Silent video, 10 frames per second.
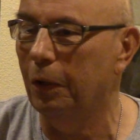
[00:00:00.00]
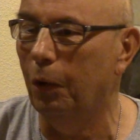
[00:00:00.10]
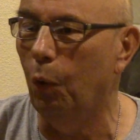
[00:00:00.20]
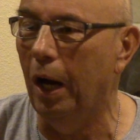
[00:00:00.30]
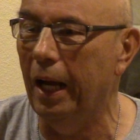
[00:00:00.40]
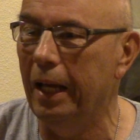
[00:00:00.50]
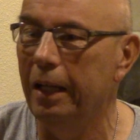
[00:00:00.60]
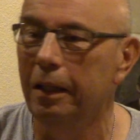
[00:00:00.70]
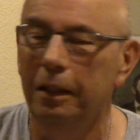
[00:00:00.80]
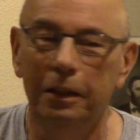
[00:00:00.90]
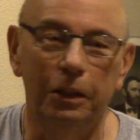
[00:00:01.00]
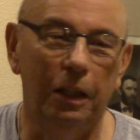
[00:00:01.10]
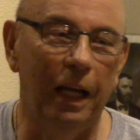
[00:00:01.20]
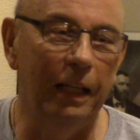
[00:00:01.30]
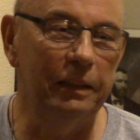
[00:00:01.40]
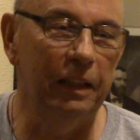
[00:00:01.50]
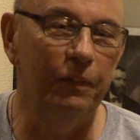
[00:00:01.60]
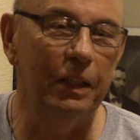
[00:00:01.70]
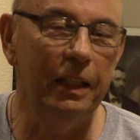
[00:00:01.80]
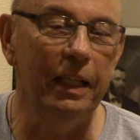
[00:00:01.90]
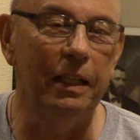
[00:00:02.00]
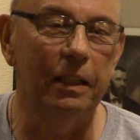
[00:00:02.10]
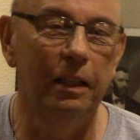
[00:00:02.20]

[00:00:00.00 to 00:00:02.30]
Hawaii July 17th